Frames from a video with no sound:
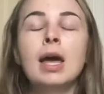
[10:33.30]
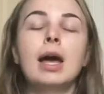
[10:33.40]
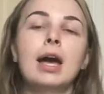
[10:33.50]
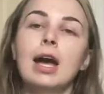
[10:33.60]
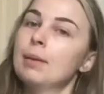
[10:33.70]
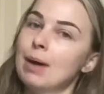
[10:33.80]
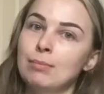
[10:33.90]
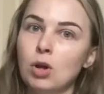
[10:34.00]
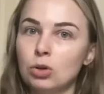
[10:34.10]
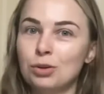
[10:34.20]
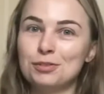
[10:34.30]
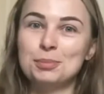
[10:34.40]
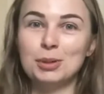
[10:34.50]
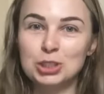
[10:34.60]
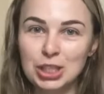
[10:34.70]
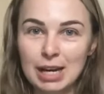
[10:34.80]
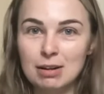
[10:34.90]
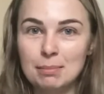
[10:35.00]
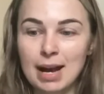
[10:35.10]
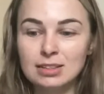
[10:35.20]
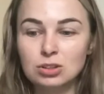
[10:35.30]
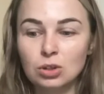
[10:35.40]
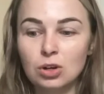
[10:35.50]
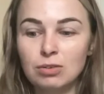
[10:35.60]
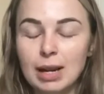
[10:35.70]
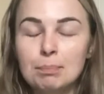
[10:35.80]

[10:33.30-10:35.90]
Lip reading: I'm not comfortable sharing my story,